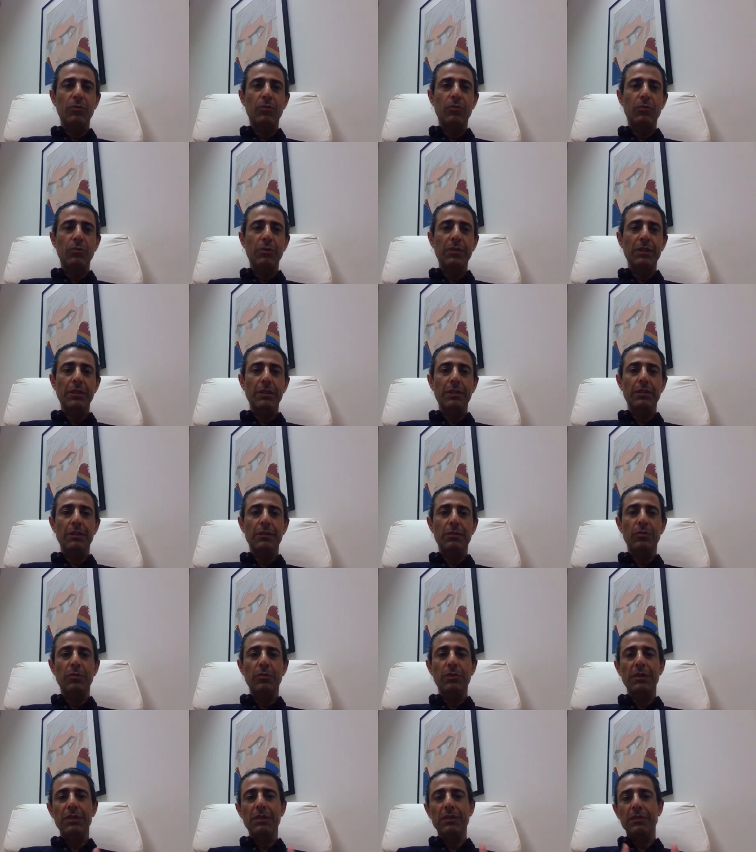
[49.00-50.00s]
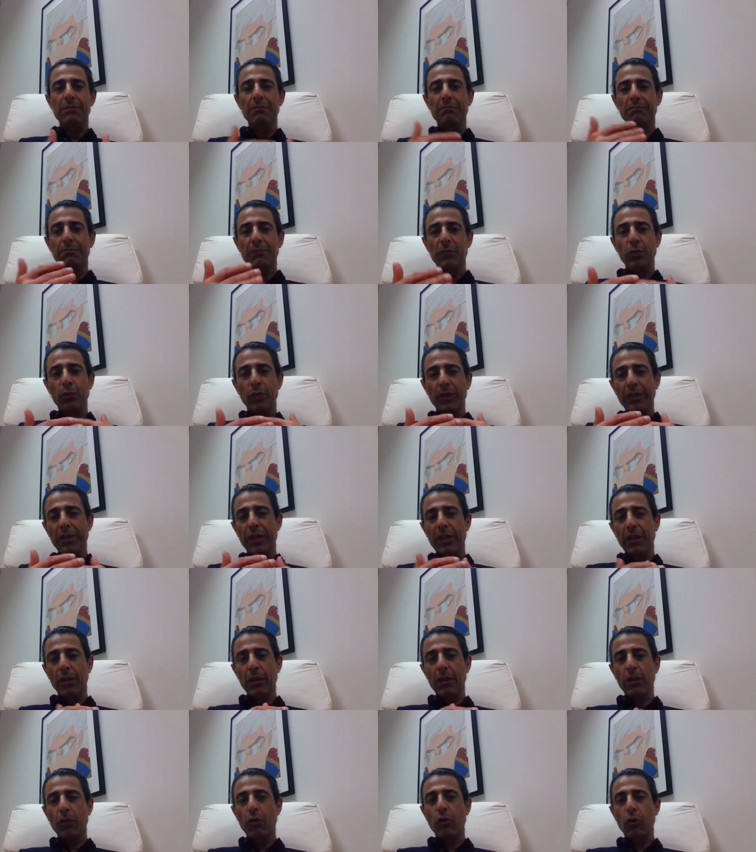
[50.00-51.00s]
we are doing
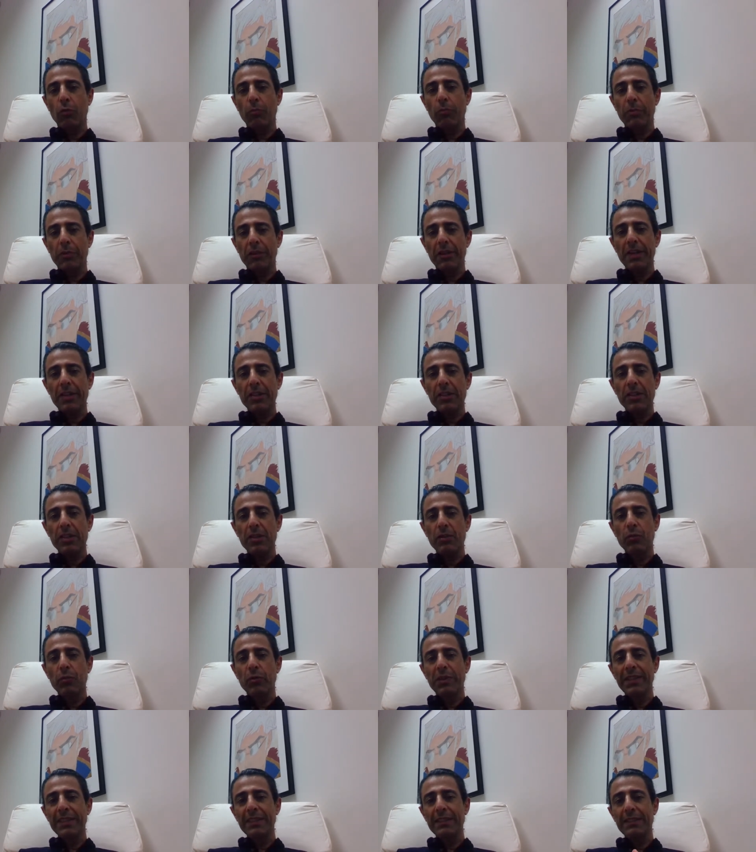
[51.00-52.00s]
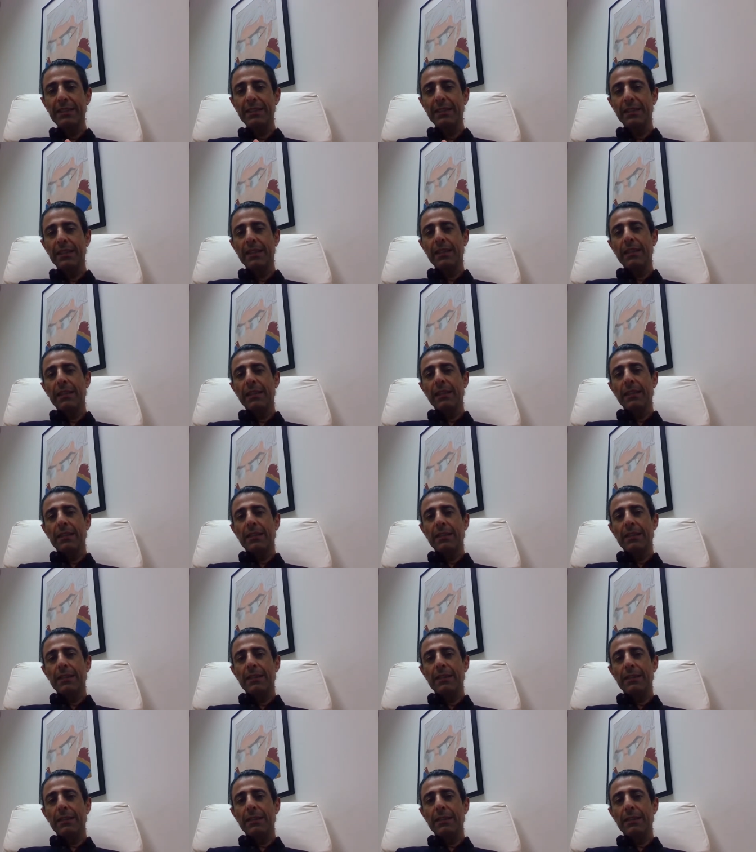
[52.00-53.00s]
a cooperation with,
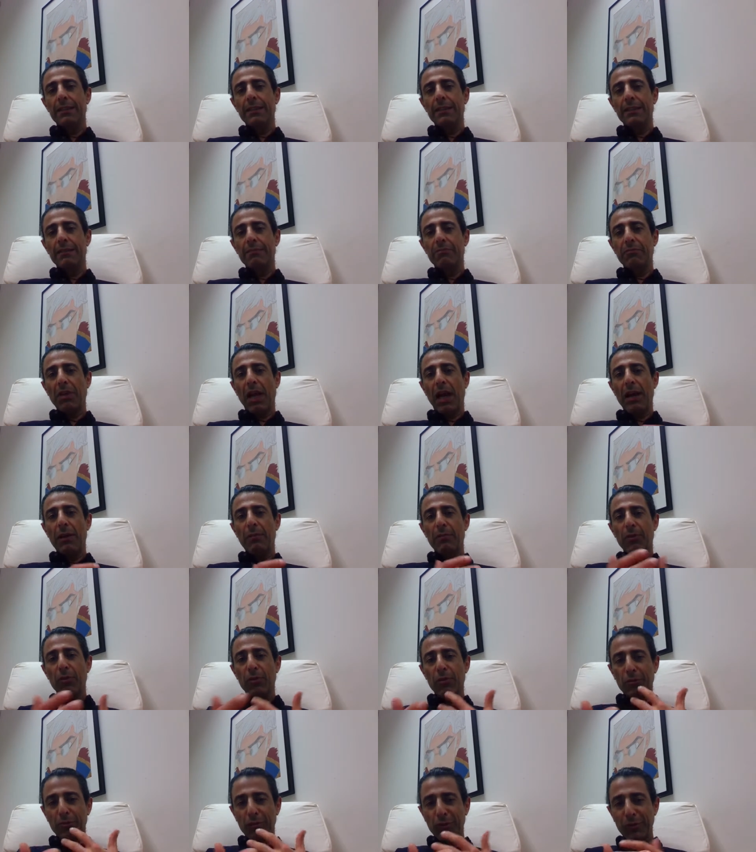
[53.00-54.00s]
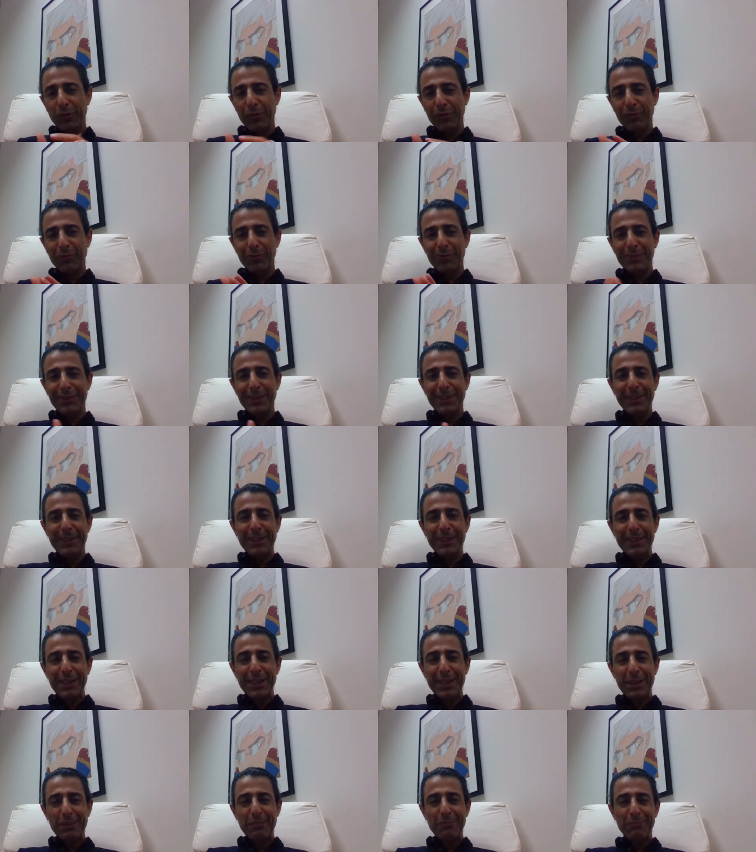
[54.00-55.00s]
and I'm not going to say
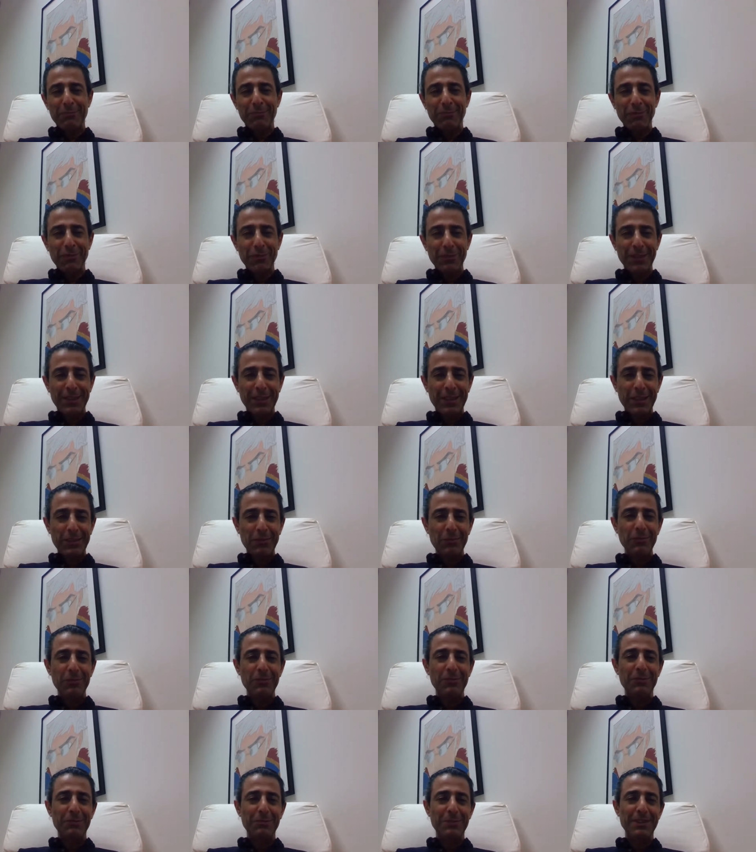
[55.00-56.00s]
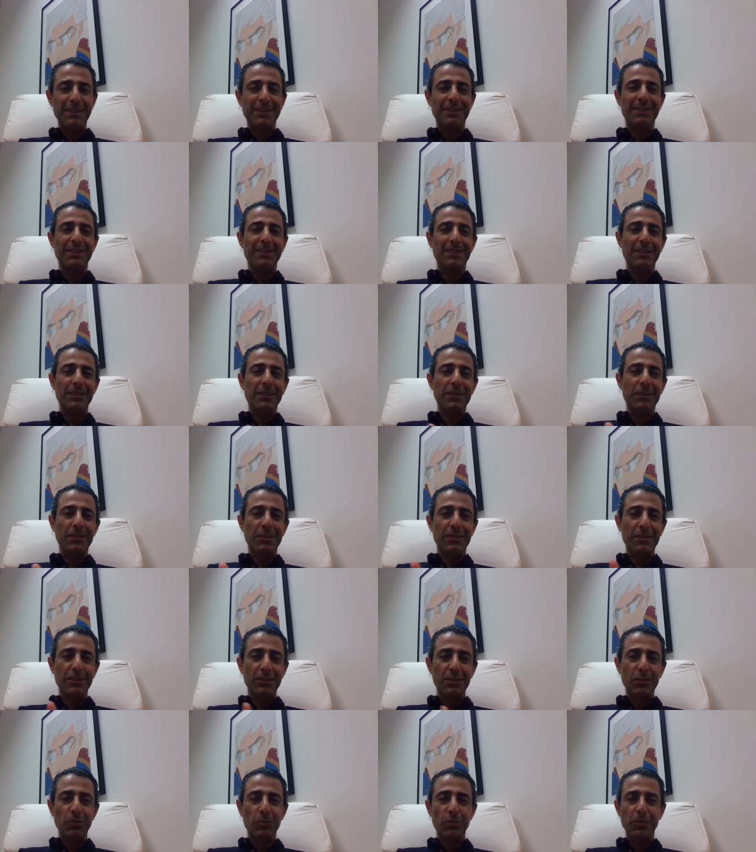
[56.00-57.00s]
the name for now, but
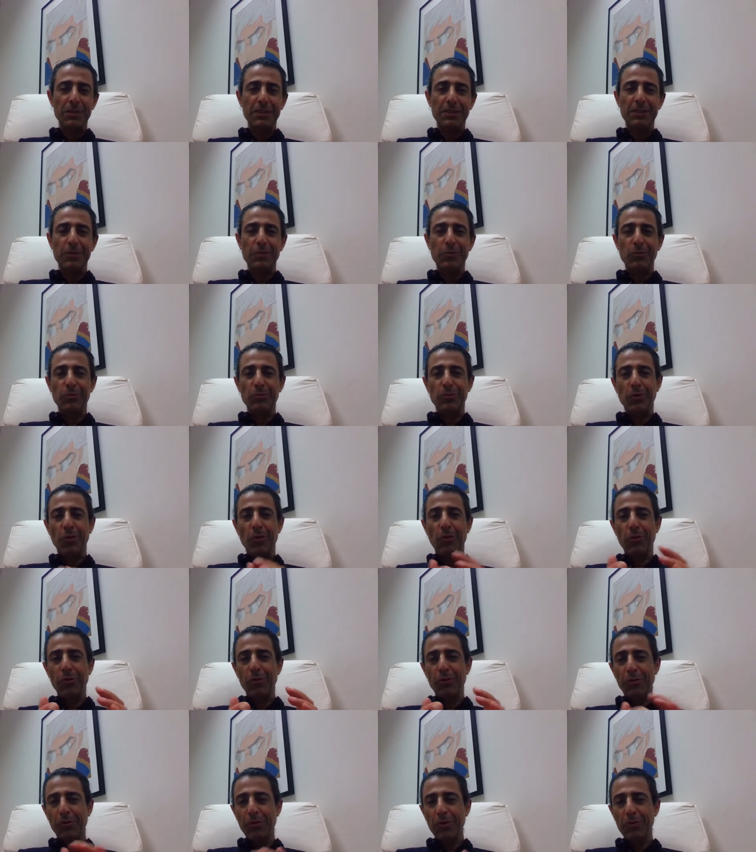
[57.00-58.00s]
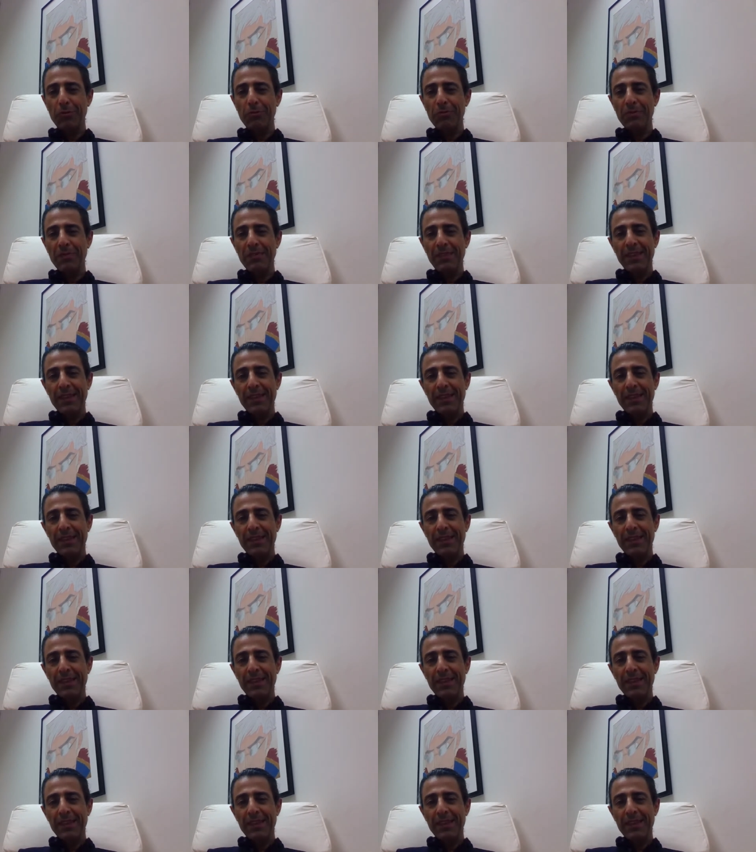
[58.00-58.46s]
you will soon all know.